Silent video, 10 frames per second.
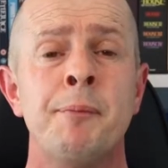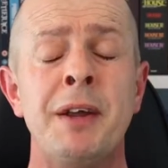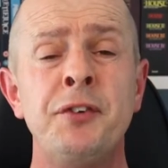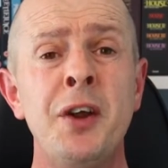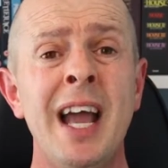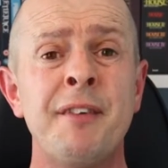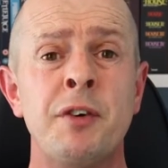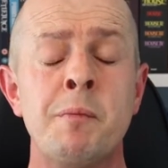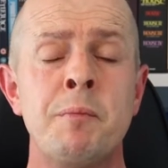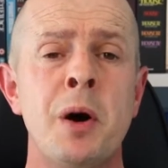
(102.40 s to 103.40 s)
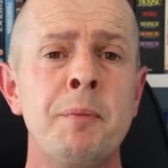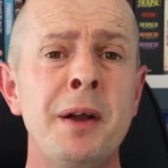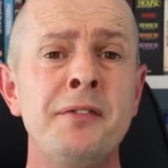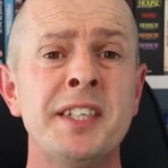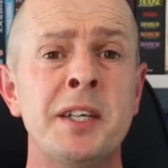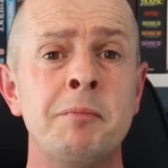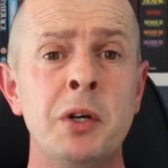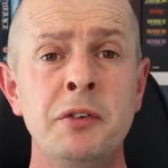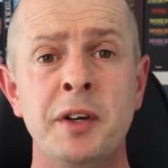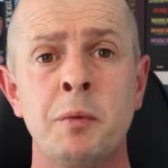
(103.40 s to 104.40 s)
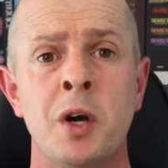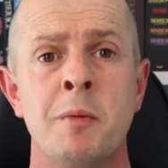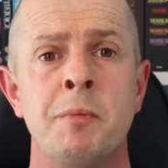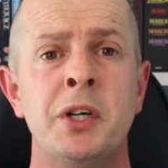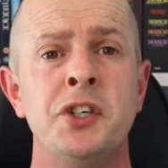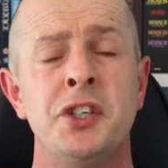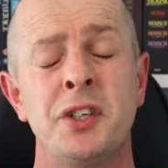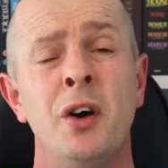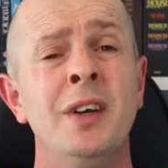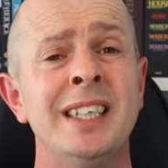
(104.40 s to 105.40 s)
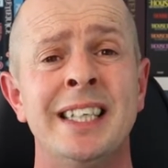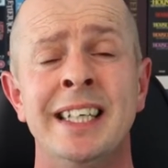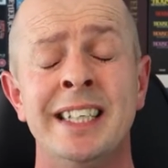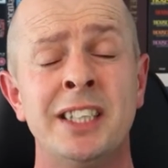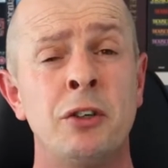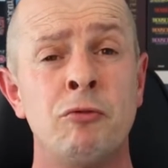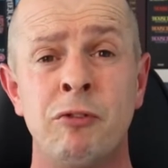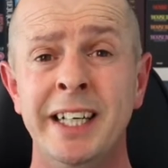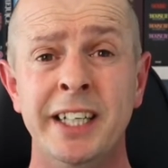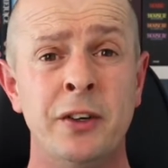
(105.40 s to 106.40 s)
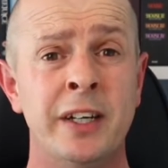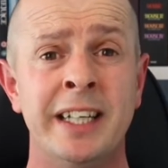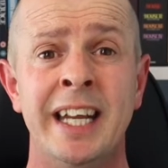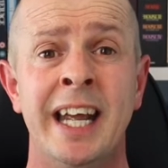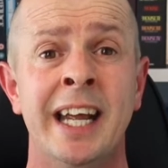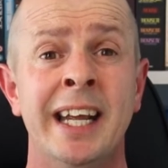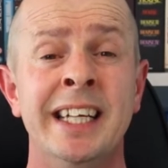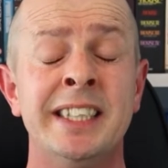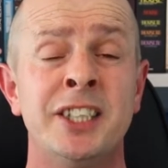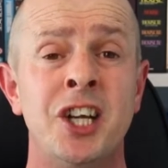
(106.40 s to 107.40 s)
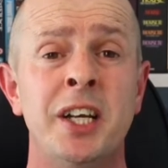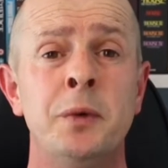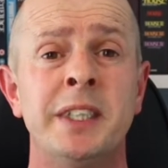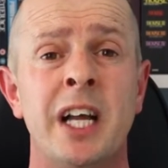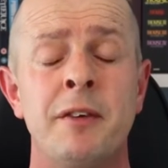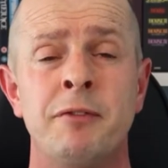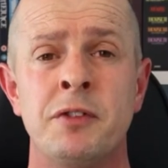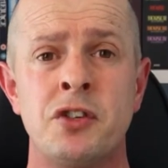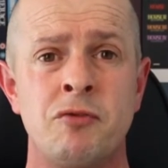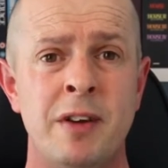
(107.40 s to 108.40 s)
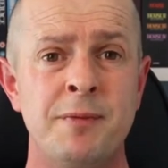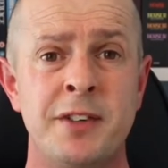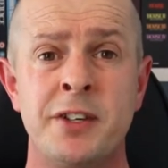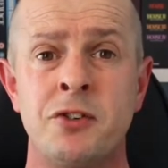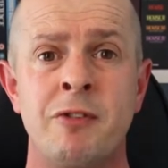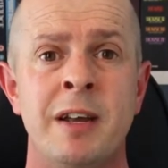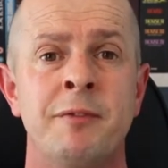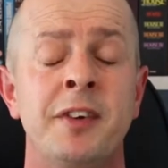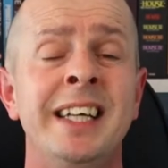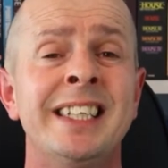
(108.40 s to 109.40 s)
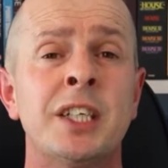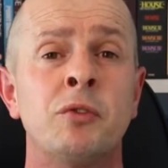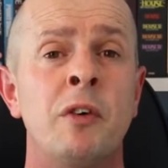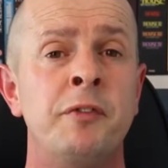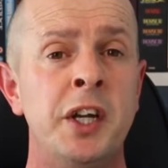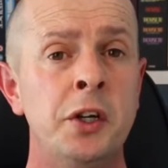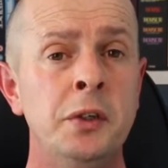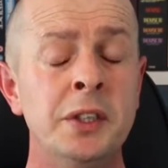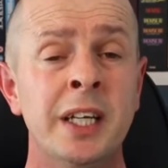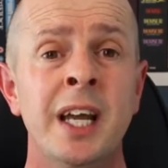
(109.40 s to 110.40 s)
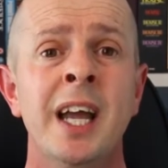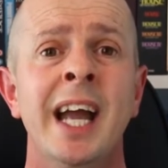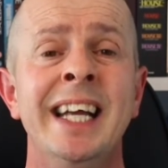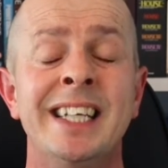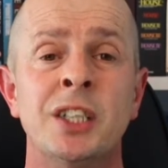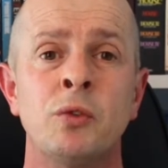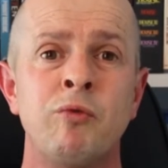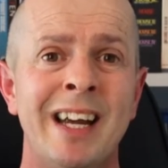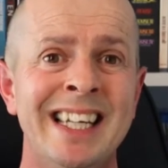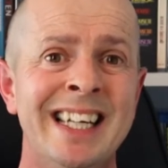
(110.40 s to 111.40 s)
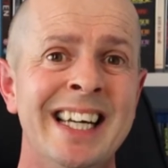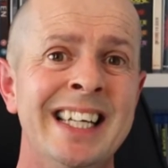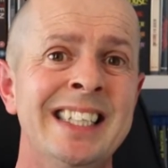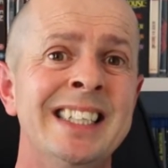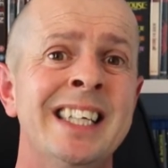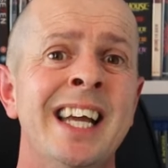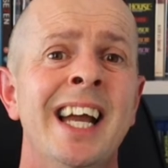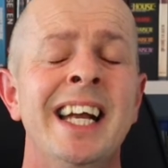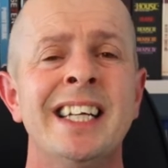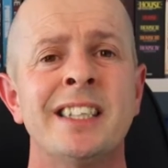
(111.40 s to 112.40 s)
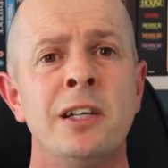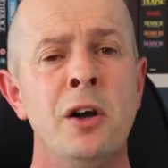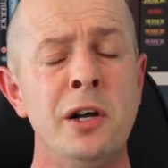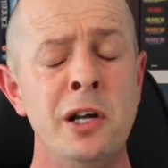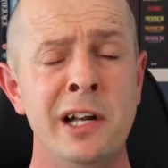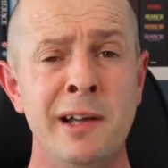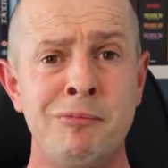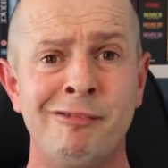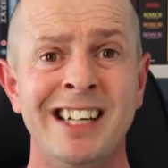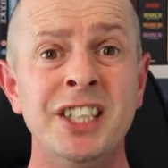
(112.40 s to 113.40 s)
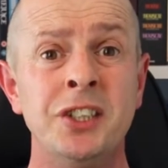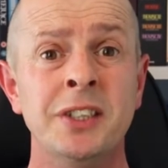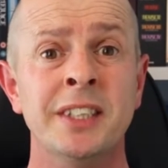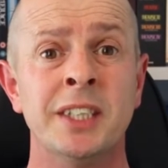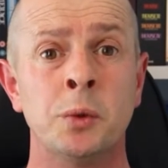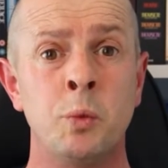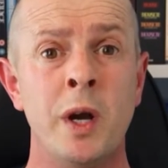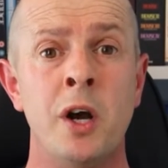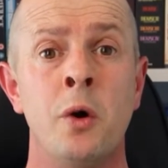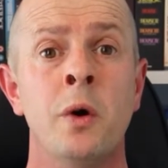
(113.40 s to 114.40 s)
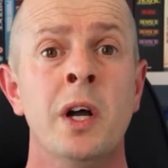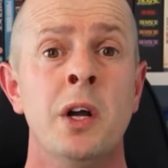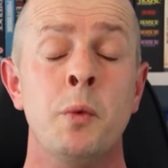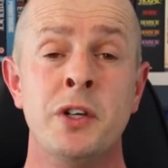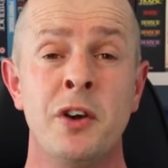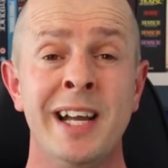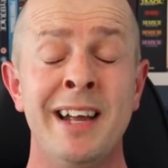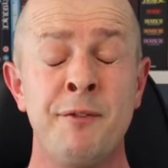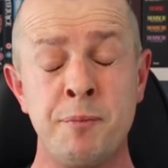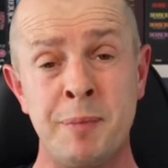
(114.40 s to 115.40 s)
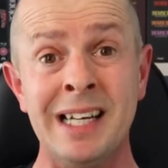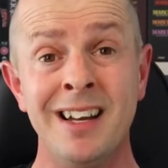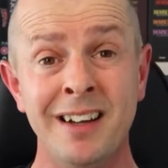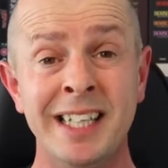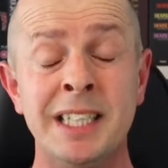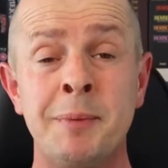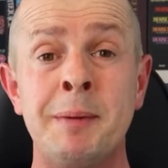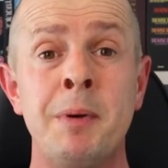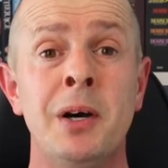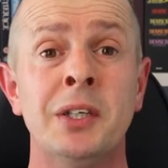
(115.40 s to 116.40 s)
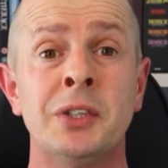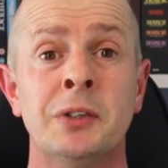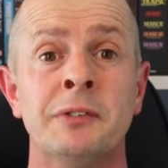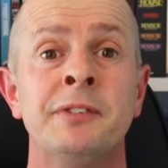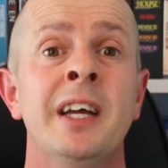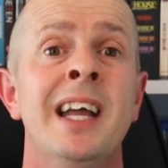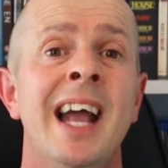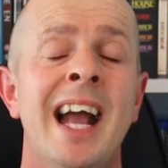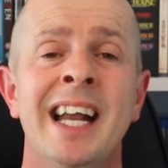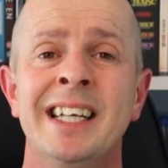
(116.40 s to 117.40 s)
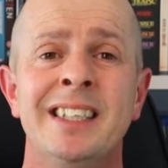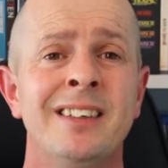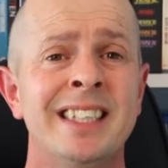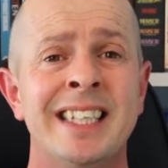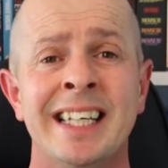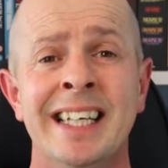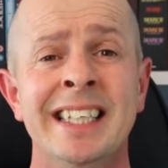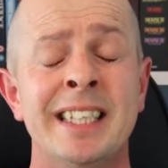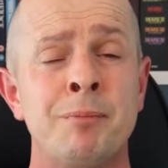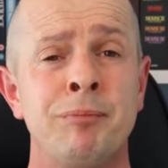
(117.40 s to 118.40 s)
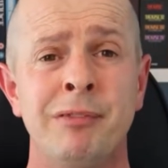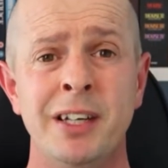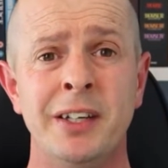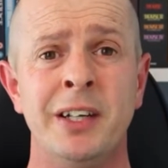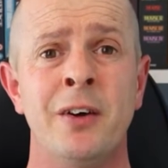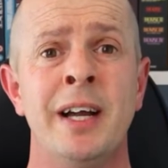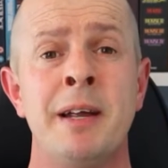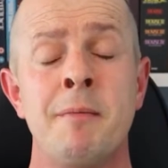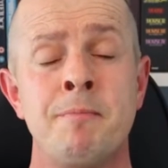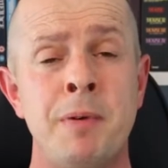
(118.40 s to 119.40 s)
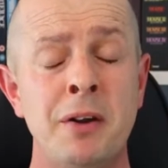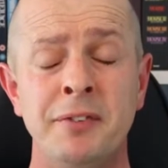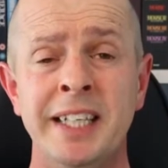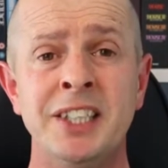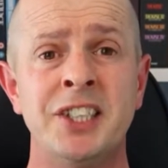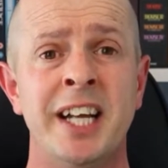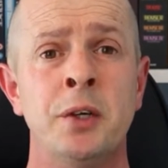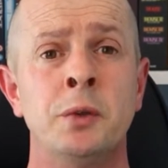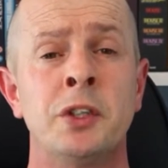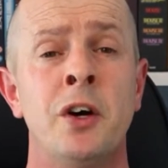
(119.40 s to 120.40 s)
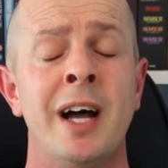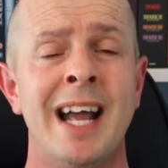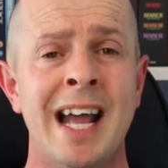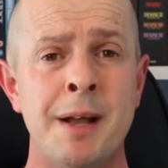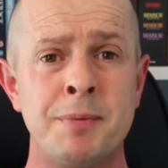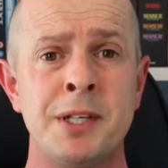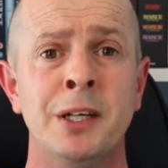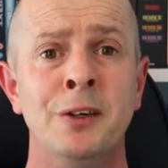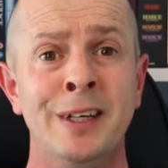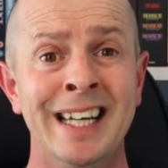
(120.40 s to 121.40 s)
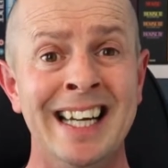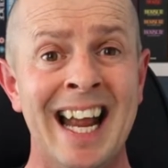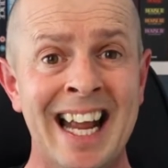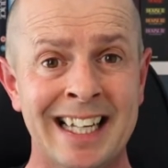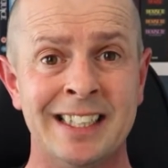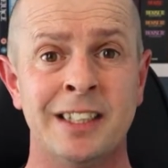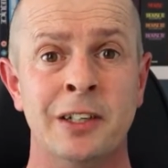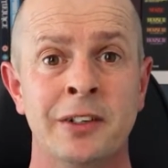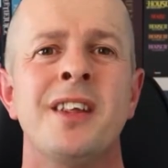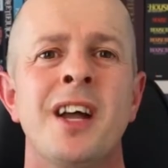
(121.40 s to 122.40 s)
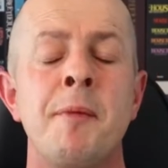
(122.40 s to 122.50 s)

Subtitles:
but if you haven't, pop over to Movie Worm because honestly, there's a great guy in there. His channel is going from strength to strength. He does reviews, he does rankings, he does a lot of collaborations as well, which I have been lucky to be part of. And like I say, he's a brilliant guy. Both these channels are absolutely excellent. I've